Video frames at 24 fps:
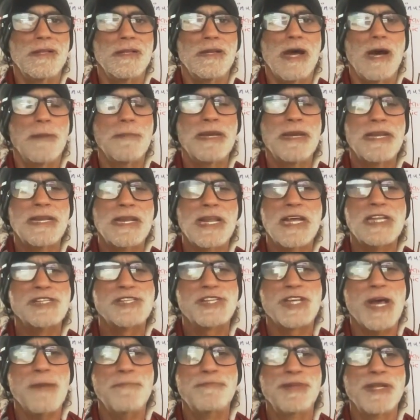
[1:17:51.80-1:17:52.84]
I mean, Led
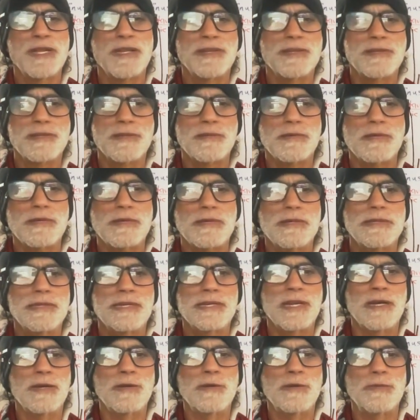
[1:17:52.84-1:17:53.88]
Zeppelin, you
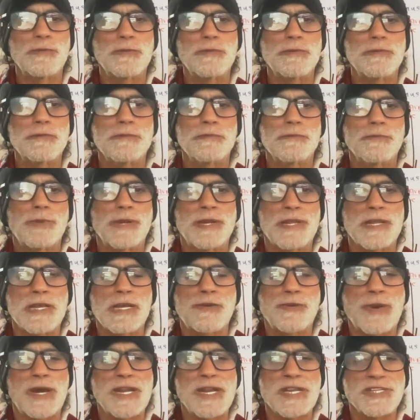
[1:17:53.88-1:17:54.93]
know, one of their
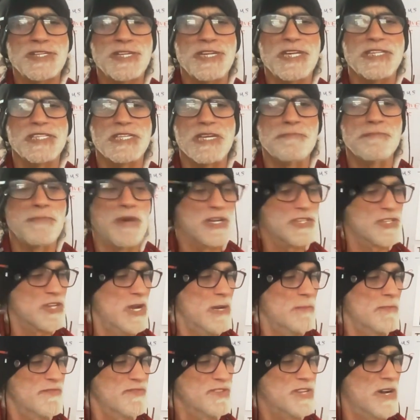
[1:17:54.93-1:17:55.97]
greatest hits, In My
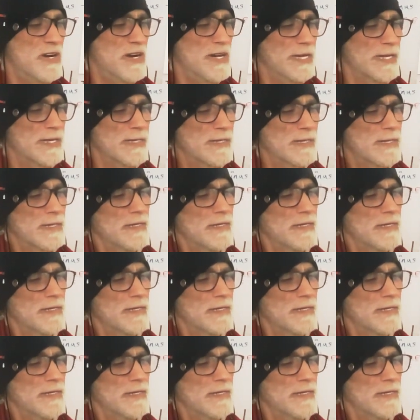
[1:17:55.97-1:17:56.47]
Time of Dying.